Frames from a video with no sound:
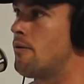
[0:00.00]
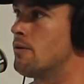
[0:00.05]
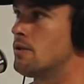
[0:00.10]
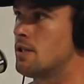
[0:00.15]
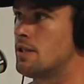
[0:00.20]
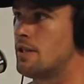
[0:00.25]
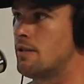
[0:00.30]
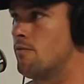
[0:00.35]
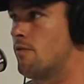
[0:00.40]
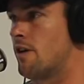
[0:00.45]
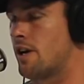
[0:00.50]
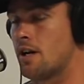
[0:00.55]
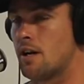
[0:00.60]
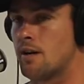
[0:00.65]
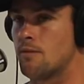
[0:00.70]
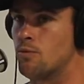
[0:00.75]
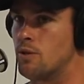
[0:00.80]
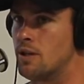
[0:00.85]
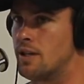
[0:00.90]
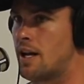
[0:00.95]
I reckon I
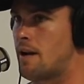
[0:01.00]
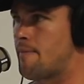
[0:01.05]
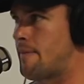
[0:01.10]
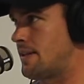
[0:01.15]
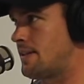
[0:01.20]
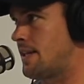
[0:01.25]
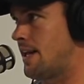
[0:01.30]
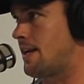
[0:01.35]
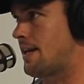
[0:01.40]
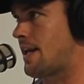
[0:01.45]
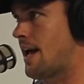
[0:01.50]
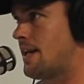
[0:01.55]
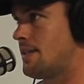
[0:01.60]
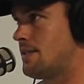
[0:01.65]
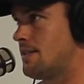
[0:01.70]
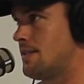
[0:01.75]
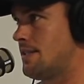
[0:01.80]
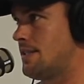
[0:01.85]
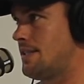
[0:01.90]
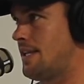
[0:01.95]
would have done about 10 Ks in the
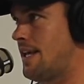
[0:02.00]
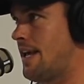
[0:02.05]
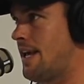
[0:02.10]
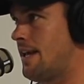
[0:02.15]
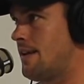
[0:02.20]
sand.